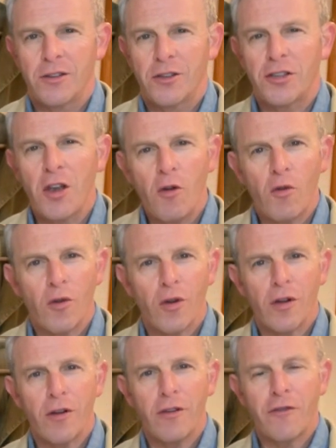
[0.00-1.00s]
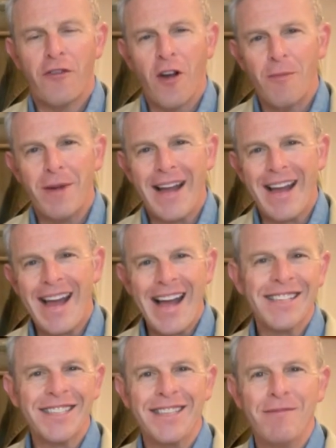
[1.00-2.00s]
So, from
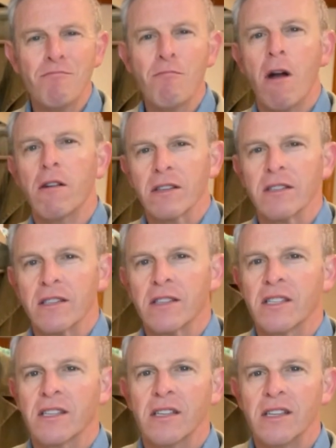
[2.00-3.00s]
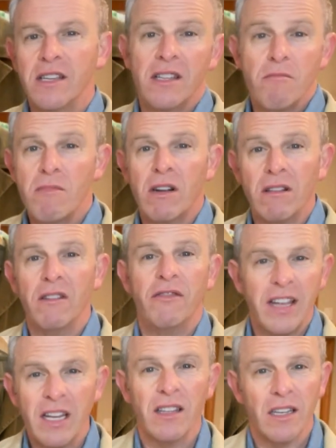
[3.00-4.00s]
Aston Martins in the middle of
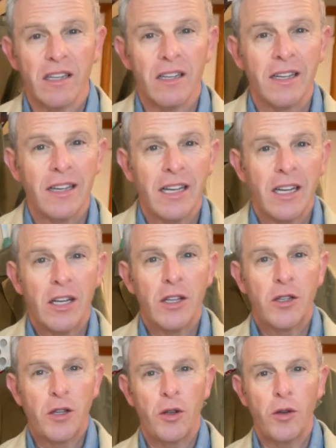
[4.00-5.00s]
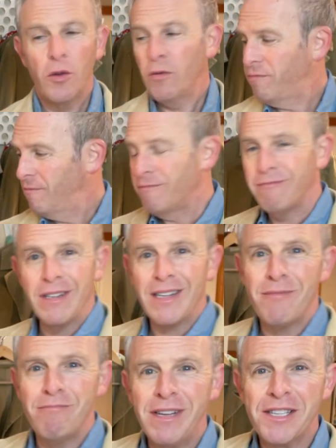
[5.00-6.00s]
England to
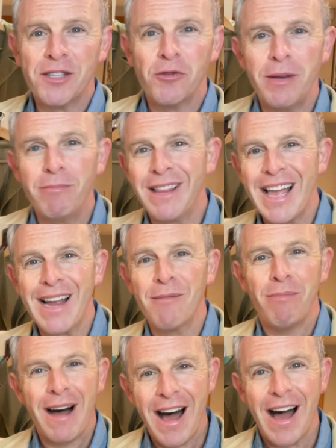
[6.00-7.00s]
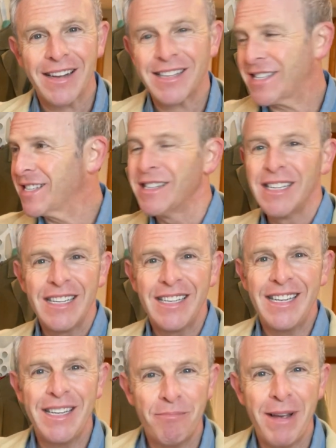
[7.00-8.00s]
a mystery black box
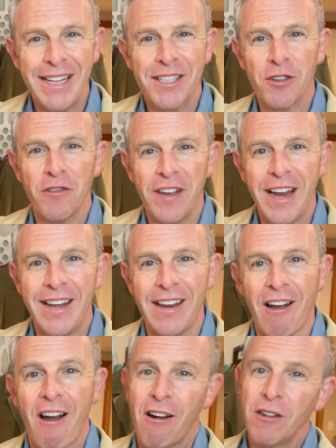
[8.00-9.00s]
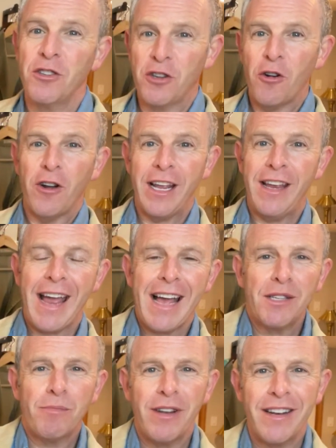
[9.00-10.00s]
in Pennsylvania, our journey
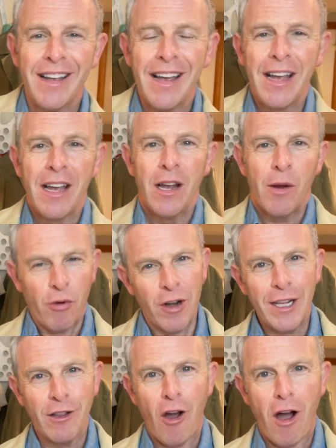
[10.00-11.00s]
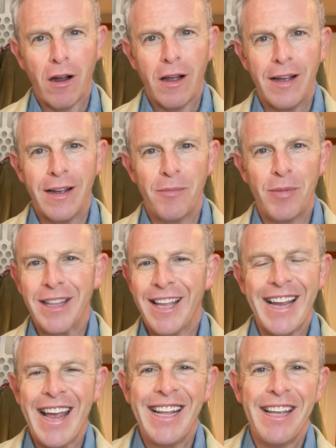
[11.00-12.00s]
has been pretty long, but
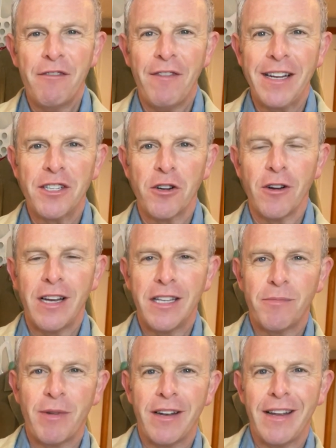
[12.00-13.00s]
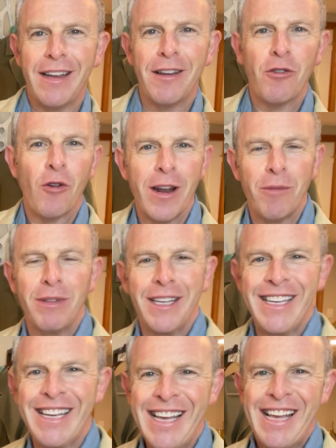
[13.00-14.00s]
like any adventure, it's been
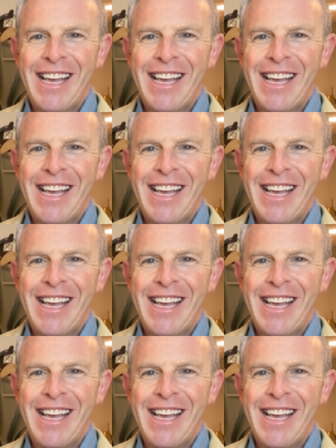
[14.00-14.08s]
incredibly